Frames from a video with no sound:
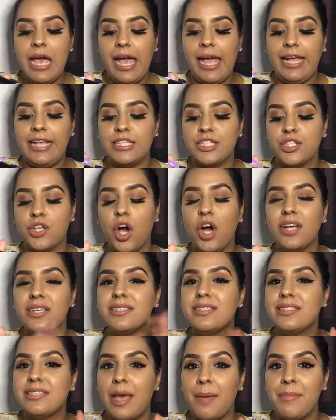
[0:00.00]
It's got a
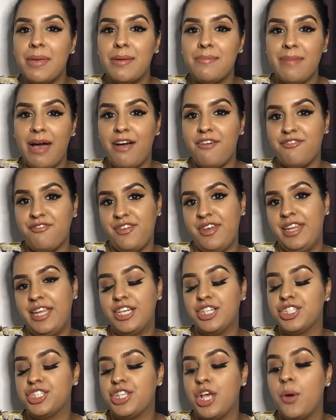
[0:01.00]
semi-matte
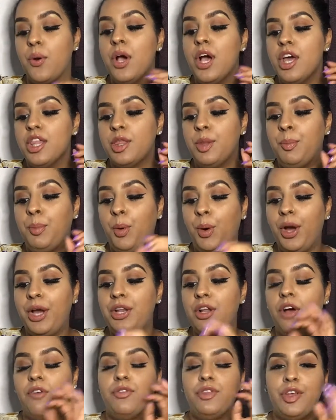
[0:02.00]
finish. So the
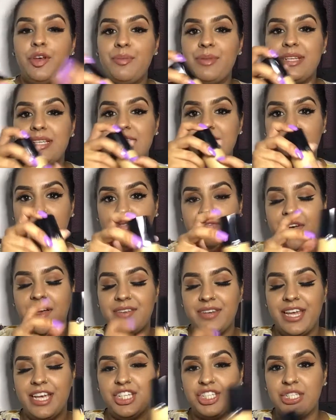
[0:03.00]
point of Luminous Silk
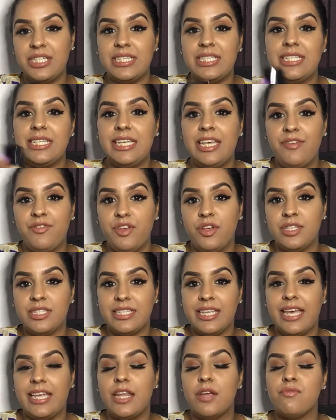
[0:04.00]
Foundation is to give your
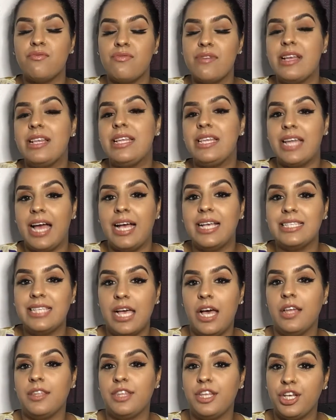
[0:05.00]
skin a really nice
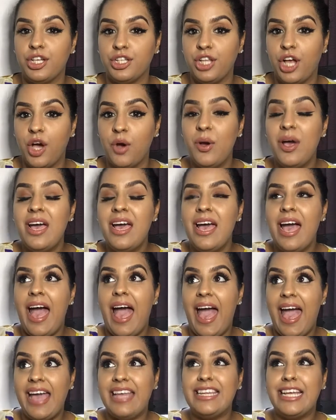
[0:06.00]
healthy glow,
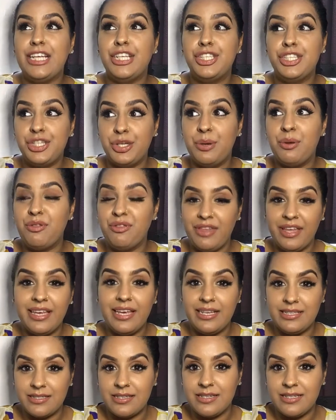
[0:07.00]
and I do think
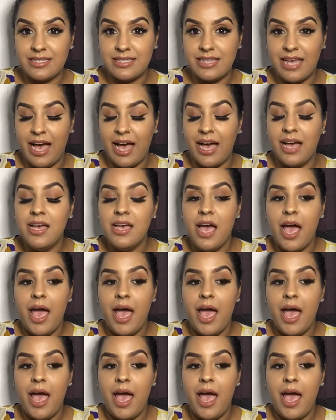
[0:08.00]
it does that.